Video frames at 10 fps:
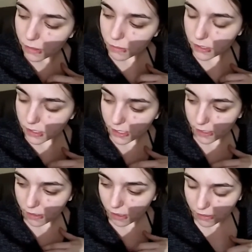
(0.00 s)
was sitting
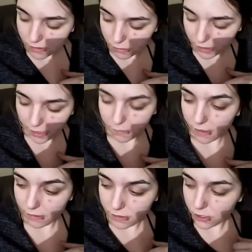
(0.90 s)
here contemplating
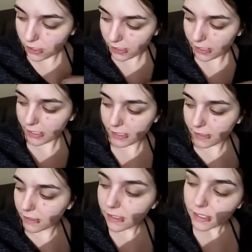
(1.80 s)
while I was chilling
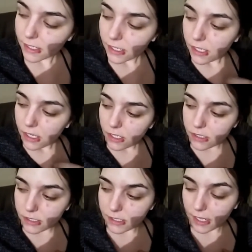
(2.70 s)
and
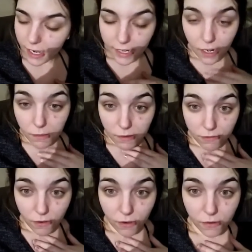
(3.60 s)
just hanging out on my
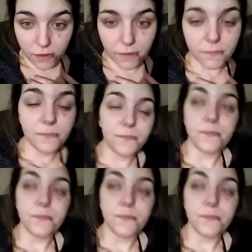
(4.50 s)
phone, and